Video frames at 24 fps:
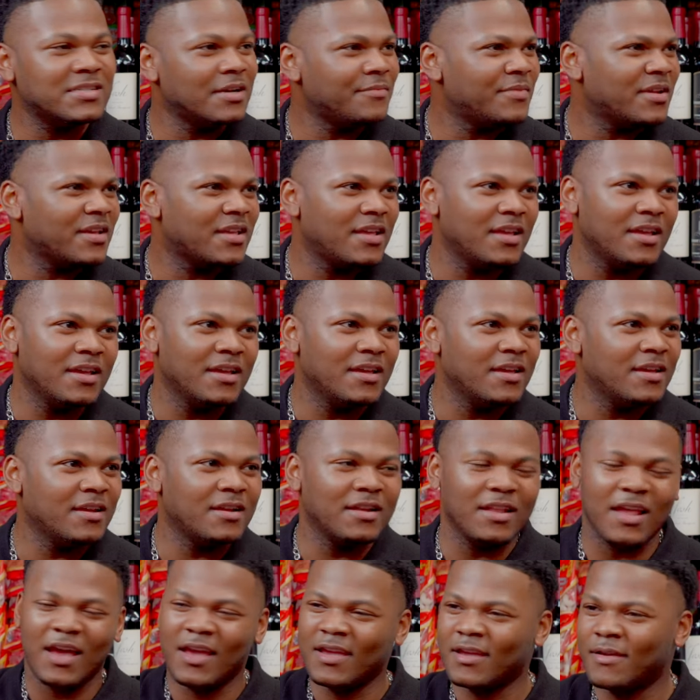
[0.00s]
I'm the kid,
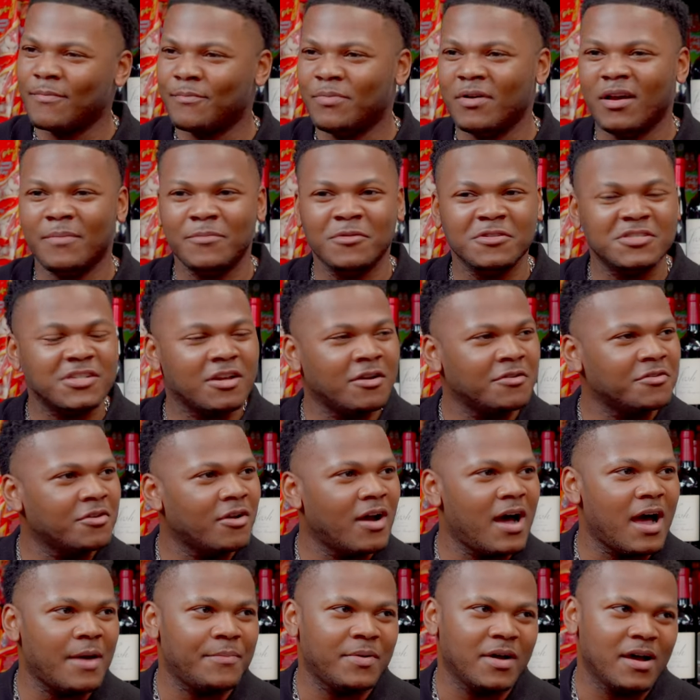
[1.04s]
like, putting music on your
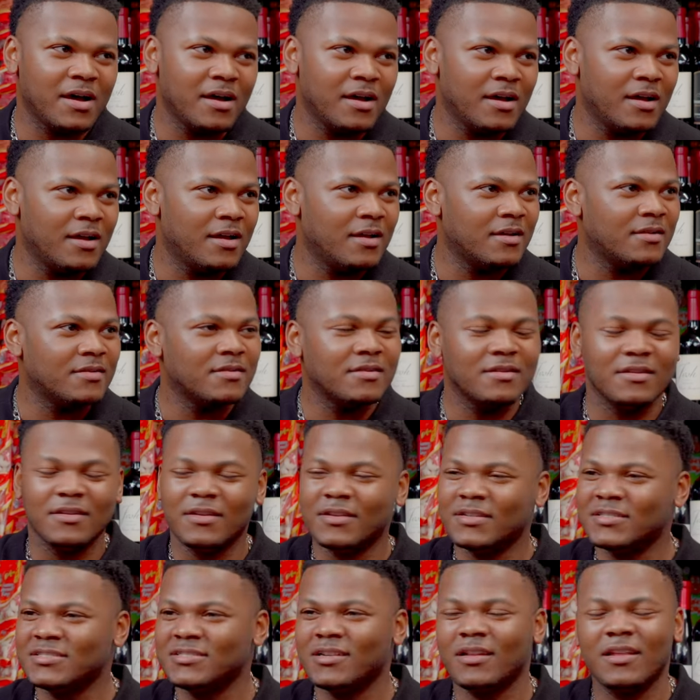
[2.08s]
iPod. Mm-hmm
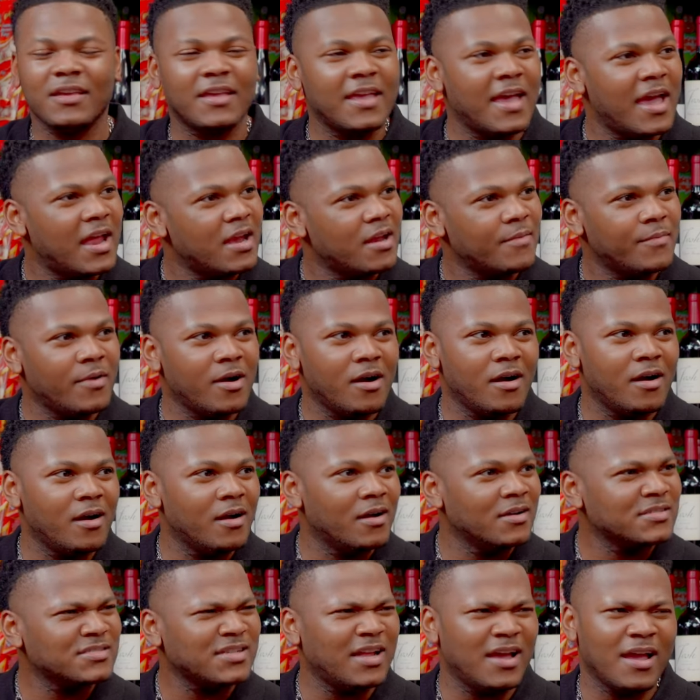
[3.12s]
selling candy
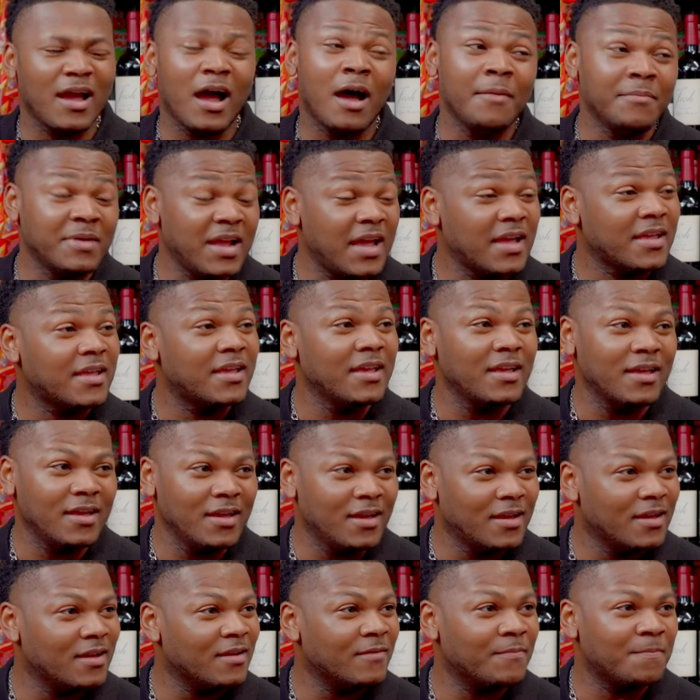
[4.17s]
bars. Yeah. Like I'm that
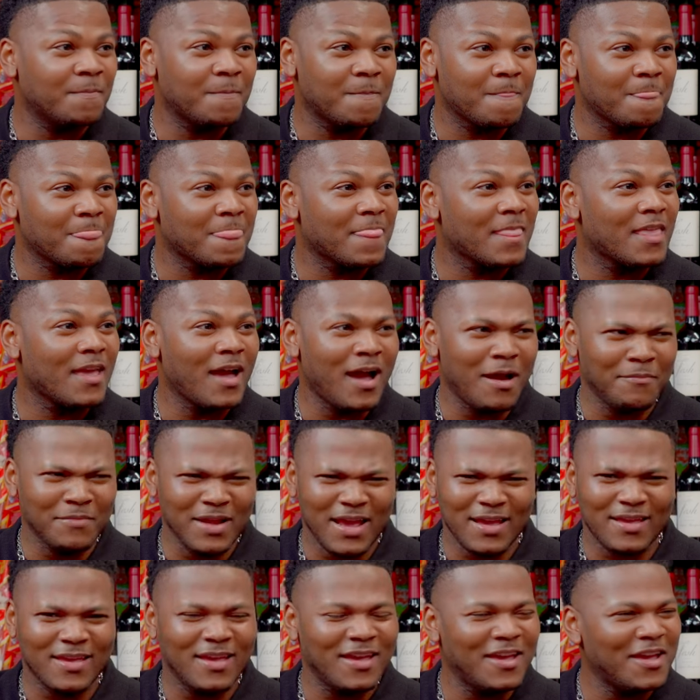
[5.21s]
kid. That was, me. I'm
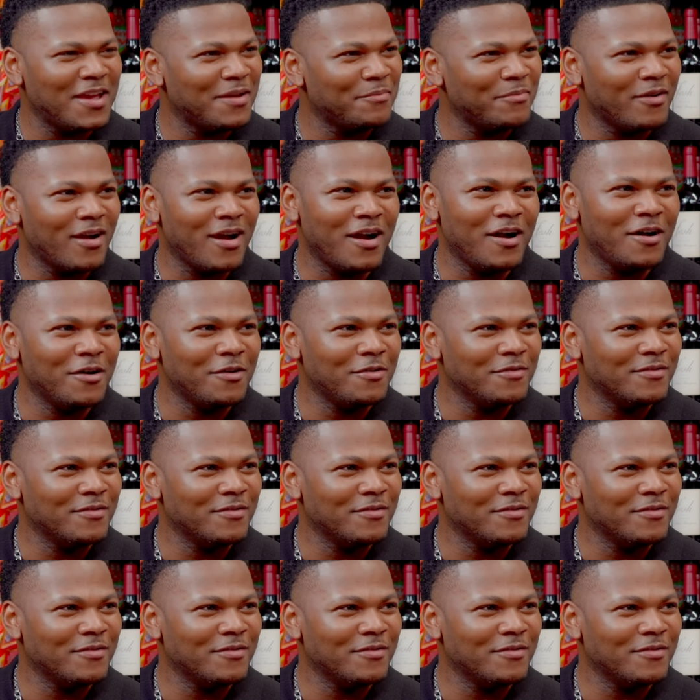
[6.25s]
that kid, bro. I used to